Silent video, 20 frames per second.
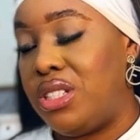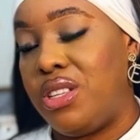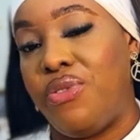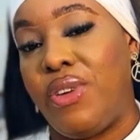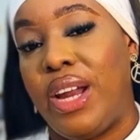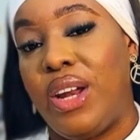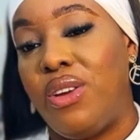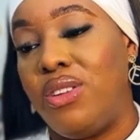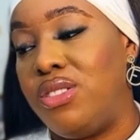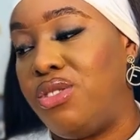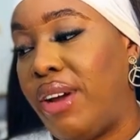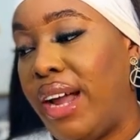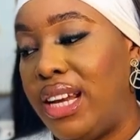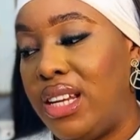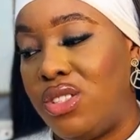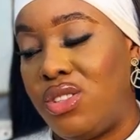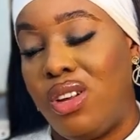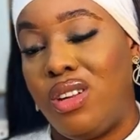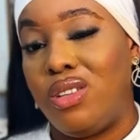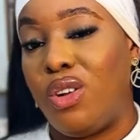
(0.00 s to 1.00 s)
if I don't try
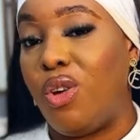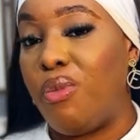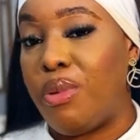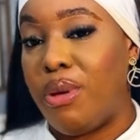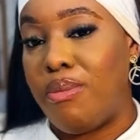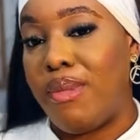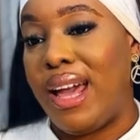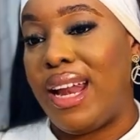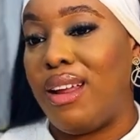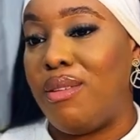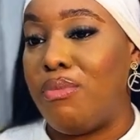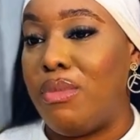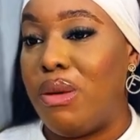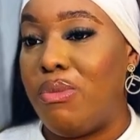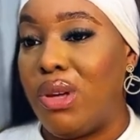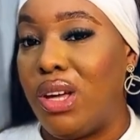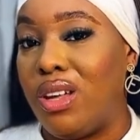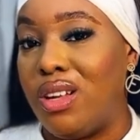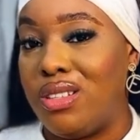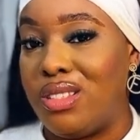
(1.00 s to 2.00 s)
this on, don't be mad at me
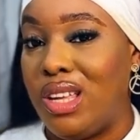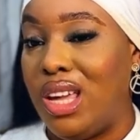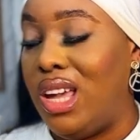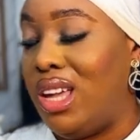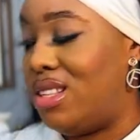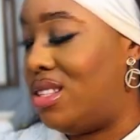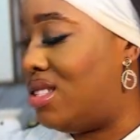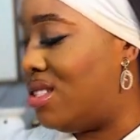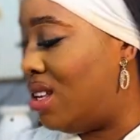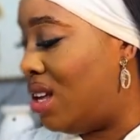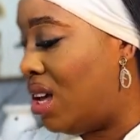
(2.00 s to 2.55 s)
because the heat